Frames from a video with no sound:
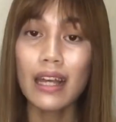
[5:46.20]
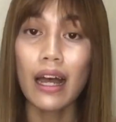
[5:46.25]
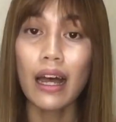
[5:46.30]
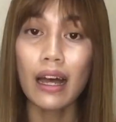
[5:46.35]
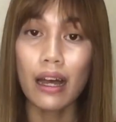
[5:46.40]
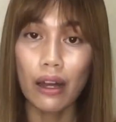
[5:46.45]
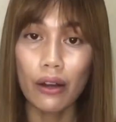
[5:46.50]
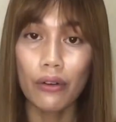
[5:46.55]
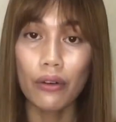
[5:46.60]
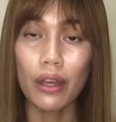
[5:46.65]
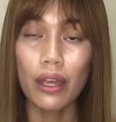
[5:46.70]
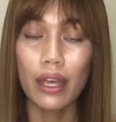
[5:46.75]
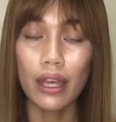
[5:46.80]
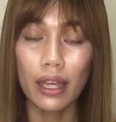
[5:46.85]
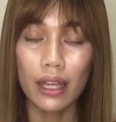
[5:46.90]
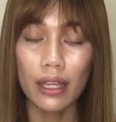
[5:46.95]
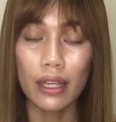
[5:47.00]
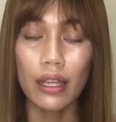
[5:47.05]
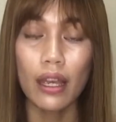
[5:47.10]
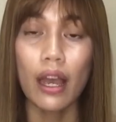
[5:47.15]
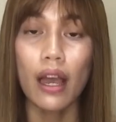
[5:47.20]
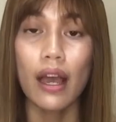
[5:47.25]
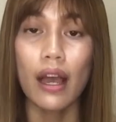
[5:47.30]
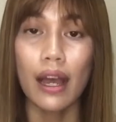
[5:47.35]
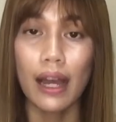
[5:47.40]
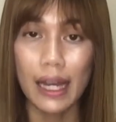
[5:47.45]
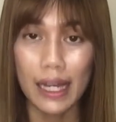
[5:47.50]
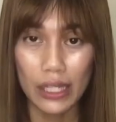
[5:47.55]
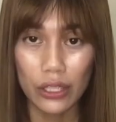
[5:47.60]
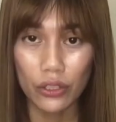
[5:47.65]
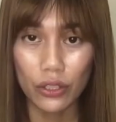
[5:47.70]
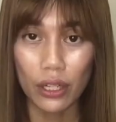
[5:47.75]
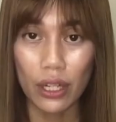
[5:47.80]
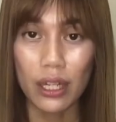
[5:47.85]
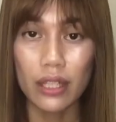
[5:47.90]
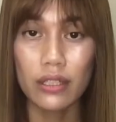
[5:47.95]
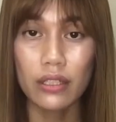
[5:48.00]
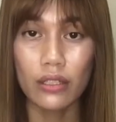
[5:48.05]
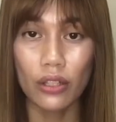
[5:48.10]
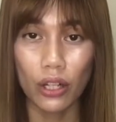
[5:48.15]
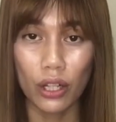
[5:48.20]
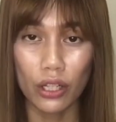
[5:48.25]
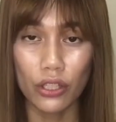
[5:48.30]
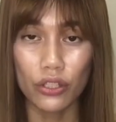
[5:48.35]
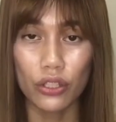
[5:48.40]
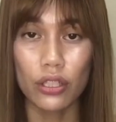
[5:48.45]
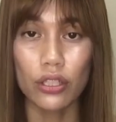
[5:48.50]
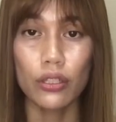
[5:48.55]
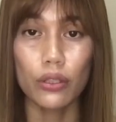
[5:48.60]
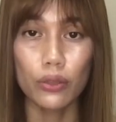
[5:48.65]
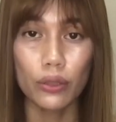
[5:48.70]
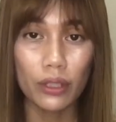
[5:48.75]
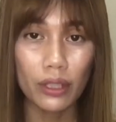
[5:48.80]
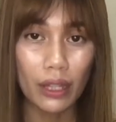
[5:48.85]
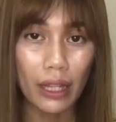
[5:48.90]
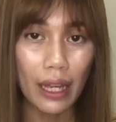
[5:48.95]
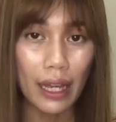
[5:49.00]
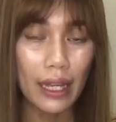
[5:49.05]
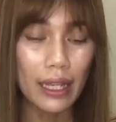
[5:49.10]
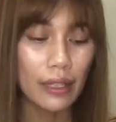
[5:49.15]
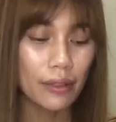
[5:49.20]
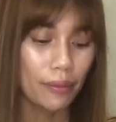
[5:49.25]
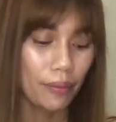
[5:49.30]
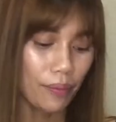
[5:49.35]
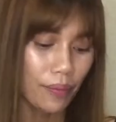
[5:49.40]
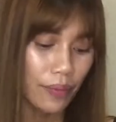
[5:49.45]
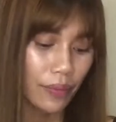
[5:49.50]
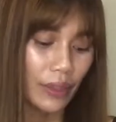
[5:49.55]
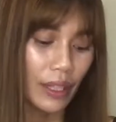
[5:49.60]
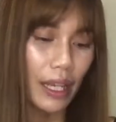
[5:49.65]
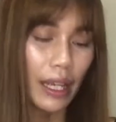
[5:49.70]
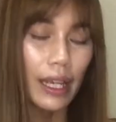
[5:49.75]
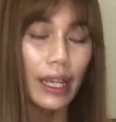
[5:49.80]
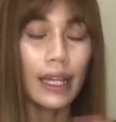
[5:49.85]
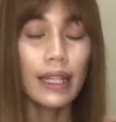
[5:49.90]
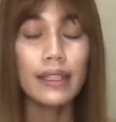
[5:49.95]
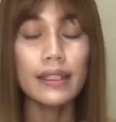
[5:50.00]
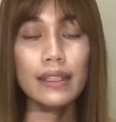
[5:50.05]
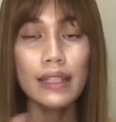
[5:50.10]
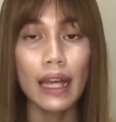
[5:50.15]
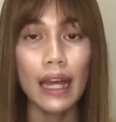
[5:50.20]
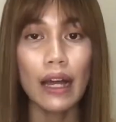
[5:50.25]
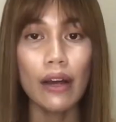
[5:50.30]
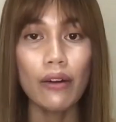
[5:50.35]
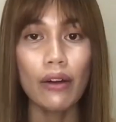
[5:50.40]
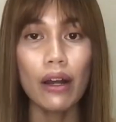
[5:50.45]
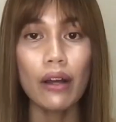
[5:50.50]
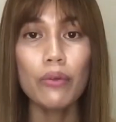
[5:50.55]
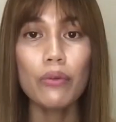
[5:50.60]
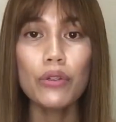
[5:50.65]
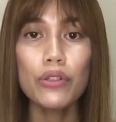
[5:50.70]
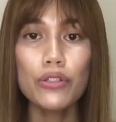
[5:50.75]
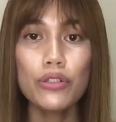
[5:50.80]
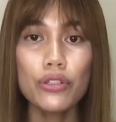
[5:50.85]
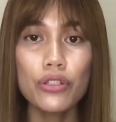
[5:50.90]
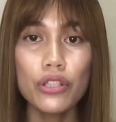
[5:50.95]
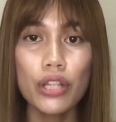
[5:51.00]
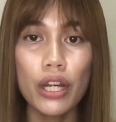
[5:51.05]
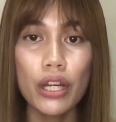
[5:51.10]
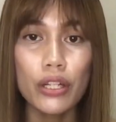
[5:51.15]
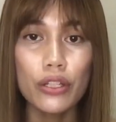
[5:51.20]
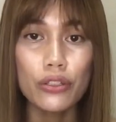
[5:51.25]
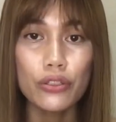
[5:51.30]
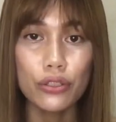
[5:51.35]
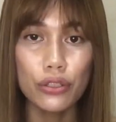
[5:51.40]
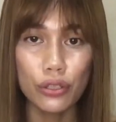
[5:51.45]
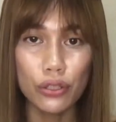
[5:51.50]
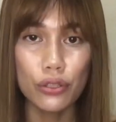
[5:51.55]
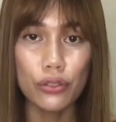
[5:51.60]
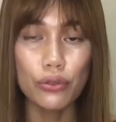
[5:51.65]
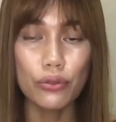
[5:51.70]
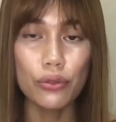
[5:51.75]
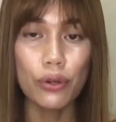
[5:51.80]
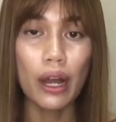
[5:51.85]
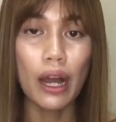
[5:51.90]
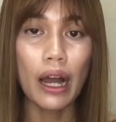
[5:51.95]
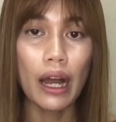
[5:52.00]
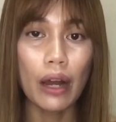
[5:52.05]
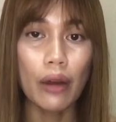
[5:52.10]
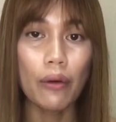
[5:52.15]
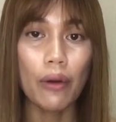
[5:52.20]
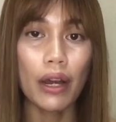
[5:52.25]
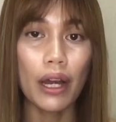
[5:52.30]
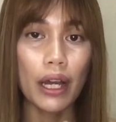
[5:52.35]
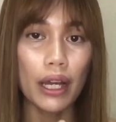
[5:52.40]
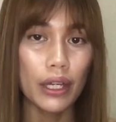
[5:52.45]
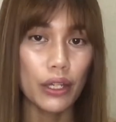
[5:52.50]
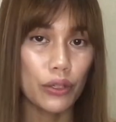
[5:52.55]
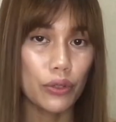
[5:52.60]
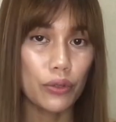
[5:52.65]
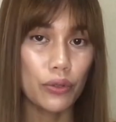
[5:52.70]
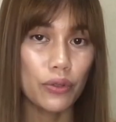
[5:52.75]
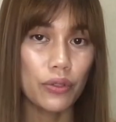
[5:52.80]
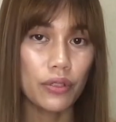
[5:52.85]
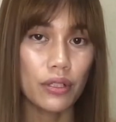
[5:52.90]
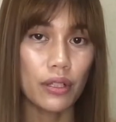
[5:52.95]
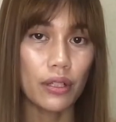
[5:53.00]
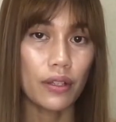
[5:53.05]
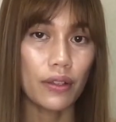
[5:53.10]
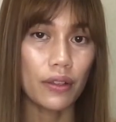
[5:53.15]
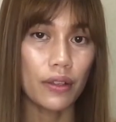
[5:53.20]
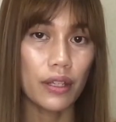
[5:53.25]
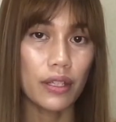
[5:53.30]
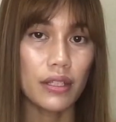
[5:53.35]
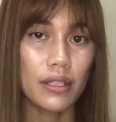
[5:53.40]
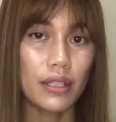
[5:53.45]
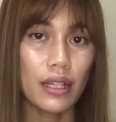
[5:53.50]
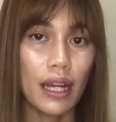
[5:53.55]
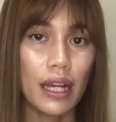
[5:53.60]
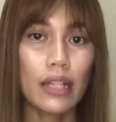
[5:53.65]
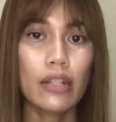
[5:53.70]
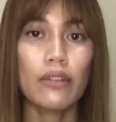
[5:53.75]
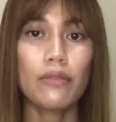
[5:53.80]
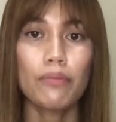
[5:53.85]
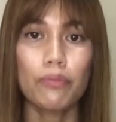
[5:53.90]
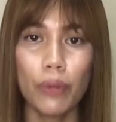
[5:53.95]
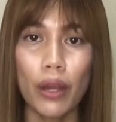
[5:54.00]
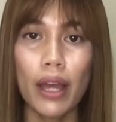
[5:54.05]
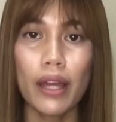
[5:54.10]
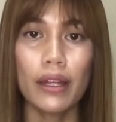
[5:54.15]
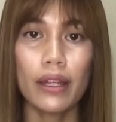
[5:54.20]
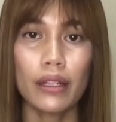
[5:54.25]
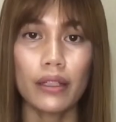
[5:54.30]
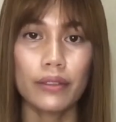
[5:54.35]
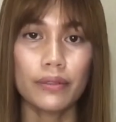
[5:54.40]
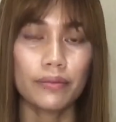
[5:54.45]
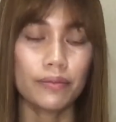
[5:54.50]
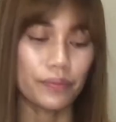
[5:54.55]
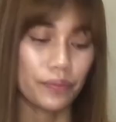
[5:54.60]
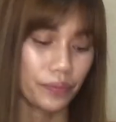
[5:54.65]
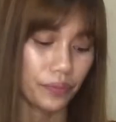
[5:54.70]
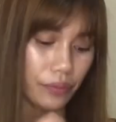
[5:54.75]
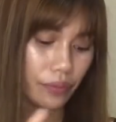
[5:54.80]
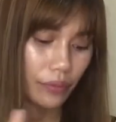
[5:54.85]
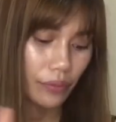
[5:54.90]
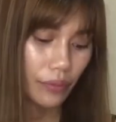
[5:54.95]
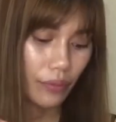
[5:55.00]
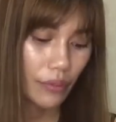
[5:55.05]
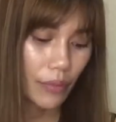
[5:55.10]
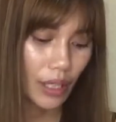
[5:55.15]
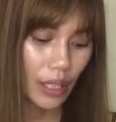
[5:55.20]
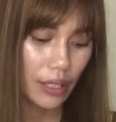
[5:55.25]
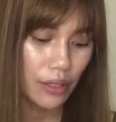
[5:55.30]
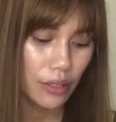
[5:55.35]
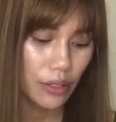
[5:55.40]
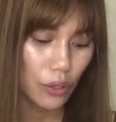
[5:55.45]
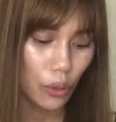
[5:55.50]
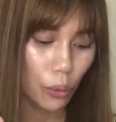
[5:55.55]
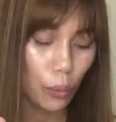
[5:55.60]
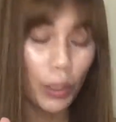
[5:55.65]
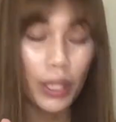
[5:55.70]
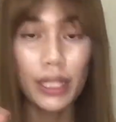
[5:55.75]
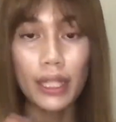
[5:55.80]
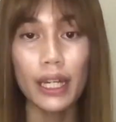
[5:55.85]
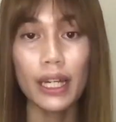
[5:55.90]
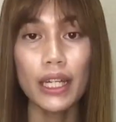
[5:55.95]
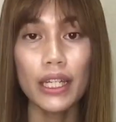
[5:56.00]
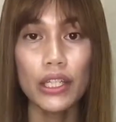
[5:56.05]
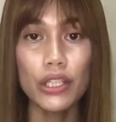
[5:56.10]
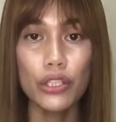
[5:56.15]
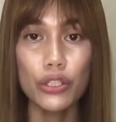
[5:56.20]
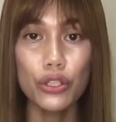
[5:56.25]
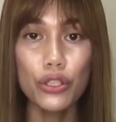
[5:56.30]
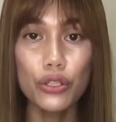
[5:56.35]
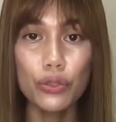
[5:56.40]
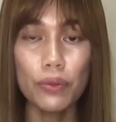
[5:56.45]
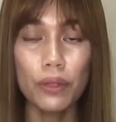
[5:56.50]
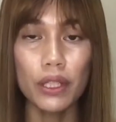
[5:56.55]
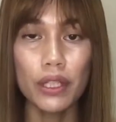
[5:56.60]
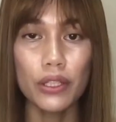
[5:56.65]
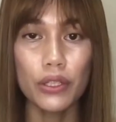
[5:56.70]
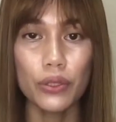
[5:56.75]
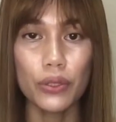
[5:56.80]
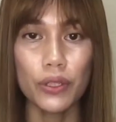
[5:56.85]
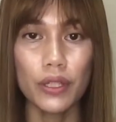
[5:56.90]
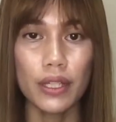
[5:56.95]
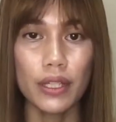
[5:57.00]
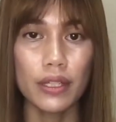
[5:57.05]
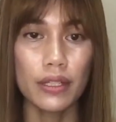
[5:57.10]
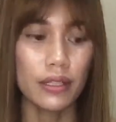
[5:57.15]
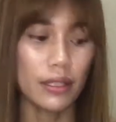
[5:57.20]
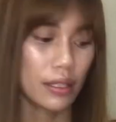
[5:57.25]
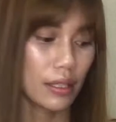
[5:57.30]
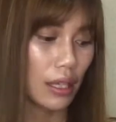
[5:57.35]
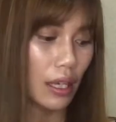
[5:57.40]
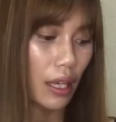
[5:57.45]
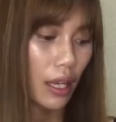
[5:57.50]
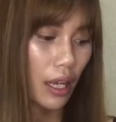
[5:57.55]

how a hydrolyzed collagen look like. And now I will share to you how I use this kind of product. So what I usually do is